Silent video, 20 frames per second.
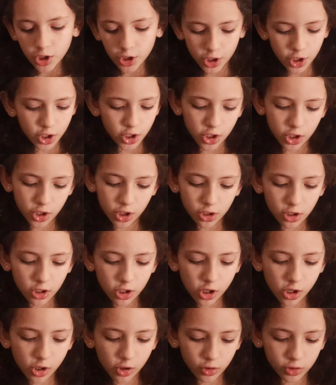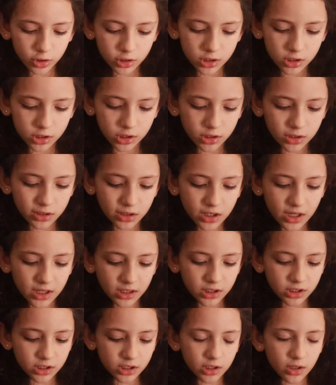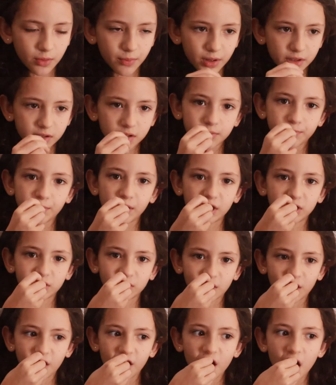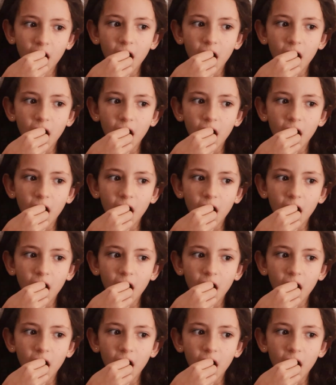No, it just tastes a bit better.